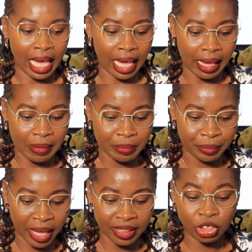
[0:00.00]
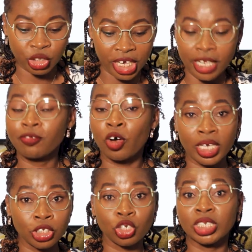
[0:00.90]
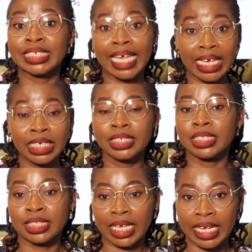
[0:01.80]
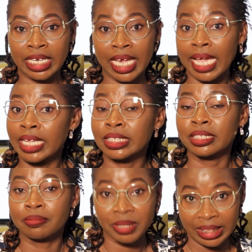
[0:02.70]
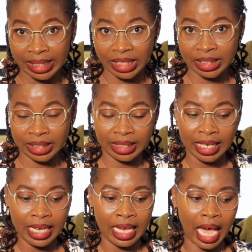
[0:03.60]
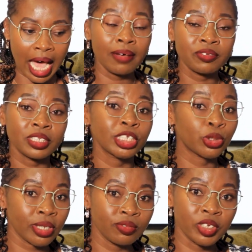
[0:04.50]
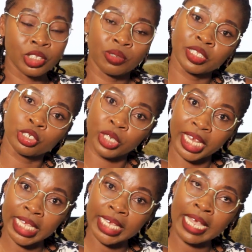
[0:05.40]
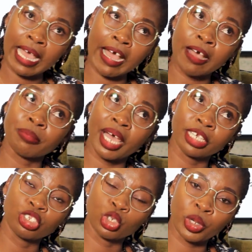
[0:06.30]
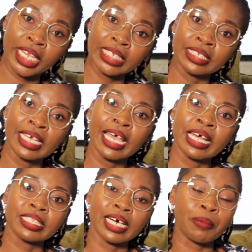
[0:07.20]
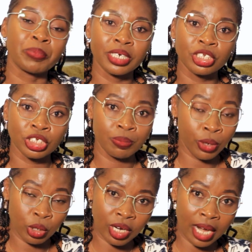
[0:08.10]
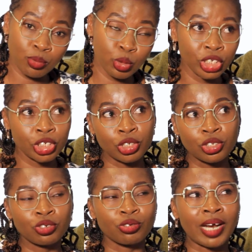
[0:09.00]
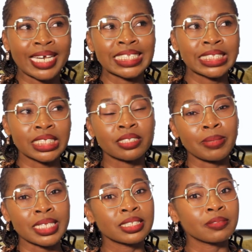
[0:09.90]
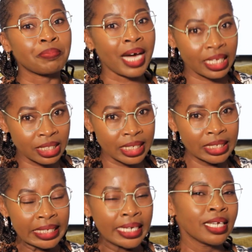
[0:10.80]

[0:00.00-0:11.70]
and the training focused on tech, design, and business. After the 12 weeks of the training, I joined the apprenticeship program, which used to run 6 months back then,